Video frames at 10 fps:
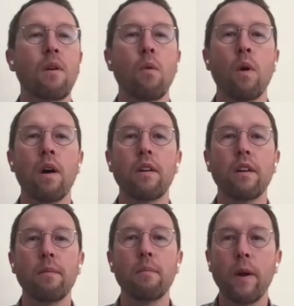Well,
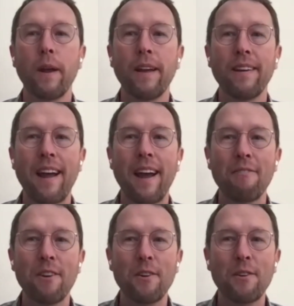good morning, good
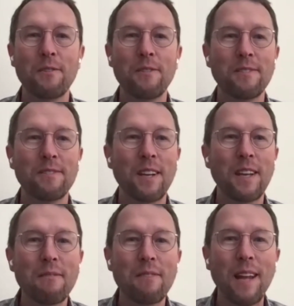afternoon, good
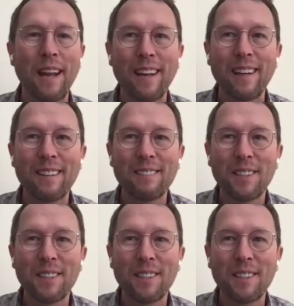evening,